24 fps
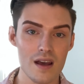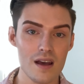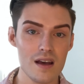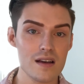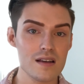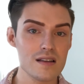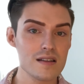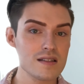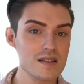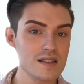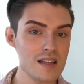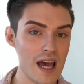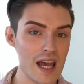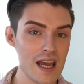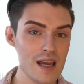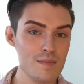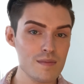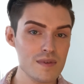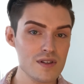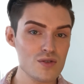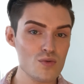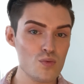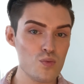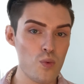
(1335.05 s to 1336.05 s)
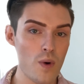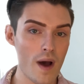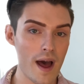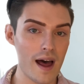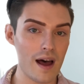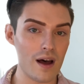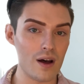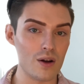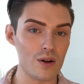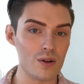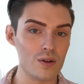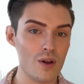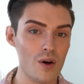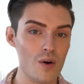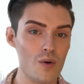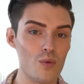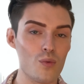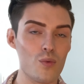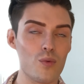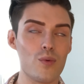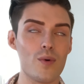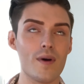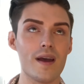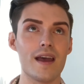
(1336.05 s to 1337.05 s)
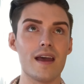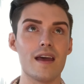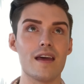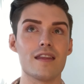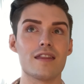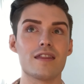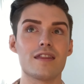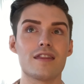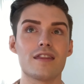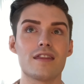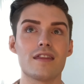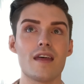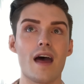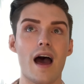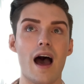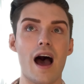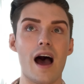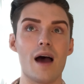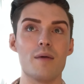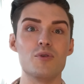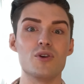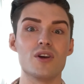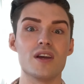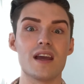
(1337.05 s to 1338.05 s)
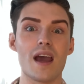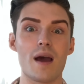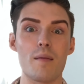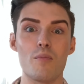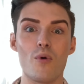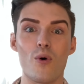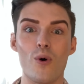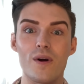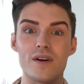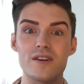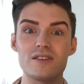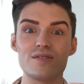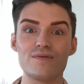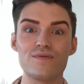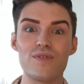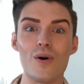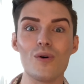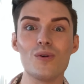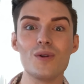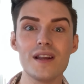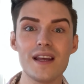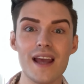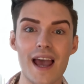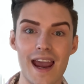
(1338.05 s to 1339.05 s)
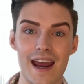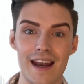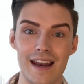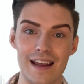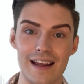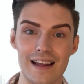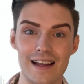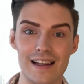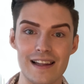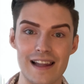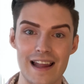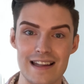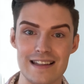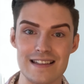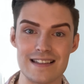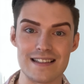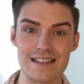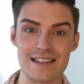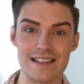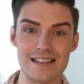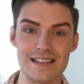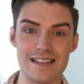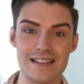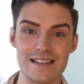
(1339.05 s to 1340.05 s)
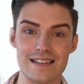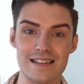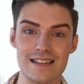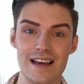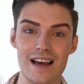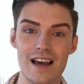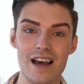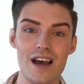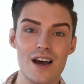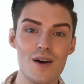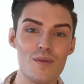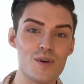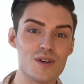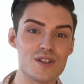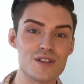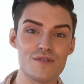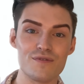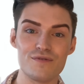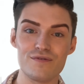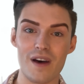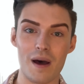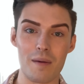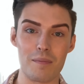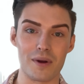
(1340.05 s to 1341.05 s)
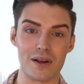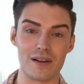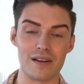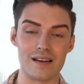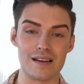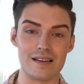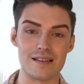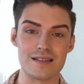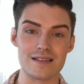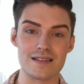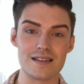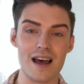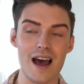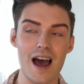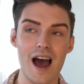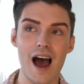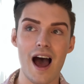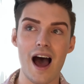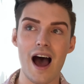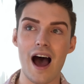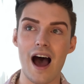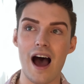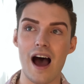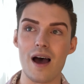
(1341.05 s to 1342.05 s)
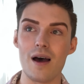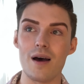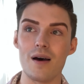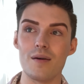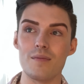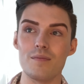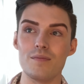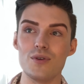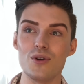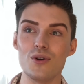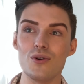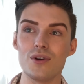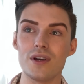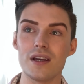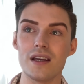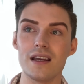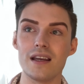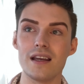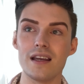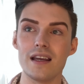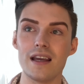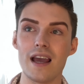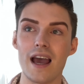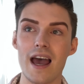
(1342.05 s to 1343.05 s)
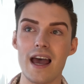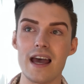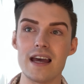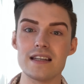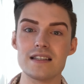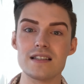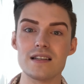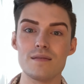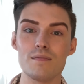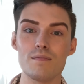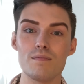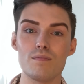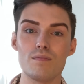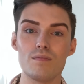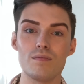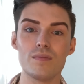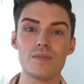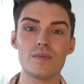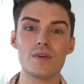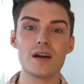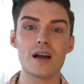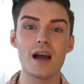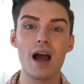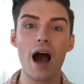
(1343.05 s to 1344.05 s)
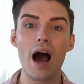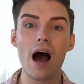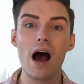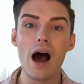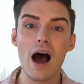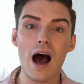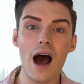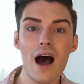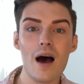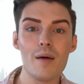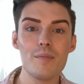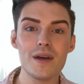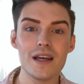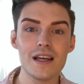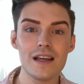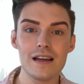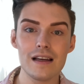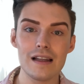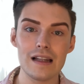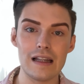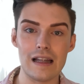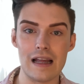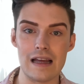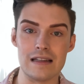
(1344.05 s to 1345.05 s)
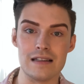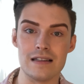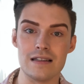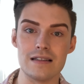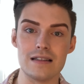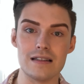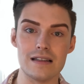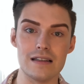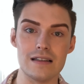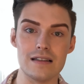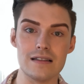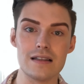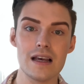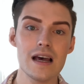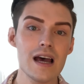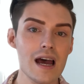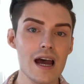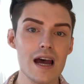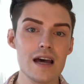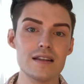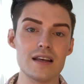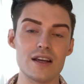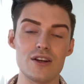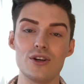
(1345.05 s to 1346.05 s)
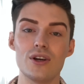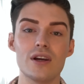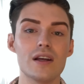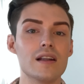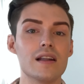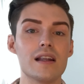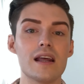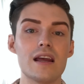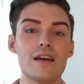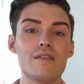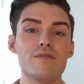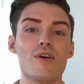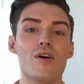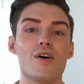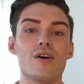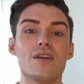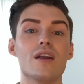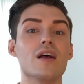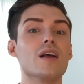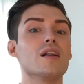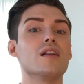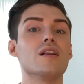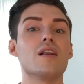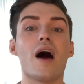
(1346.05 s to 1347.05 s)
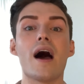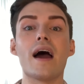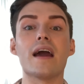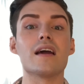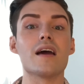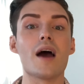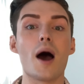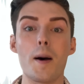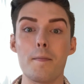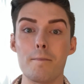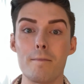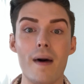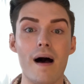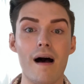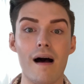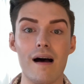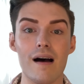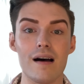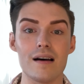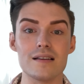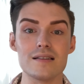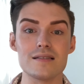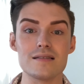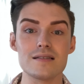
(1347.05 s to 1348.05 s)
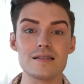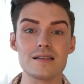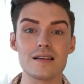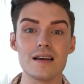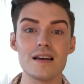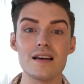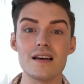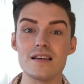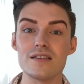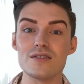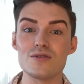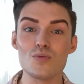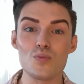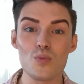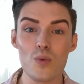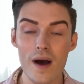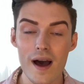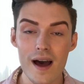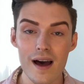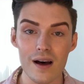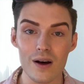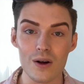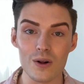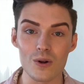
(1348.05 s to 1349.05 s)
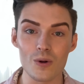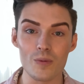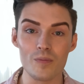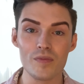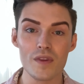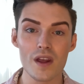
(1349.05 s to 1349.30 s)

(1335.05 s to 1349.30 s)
Same as well with, you can get more exfoliating cleansers, which are fabulous. You can get calming cleansers that you can leave on like a mask as well.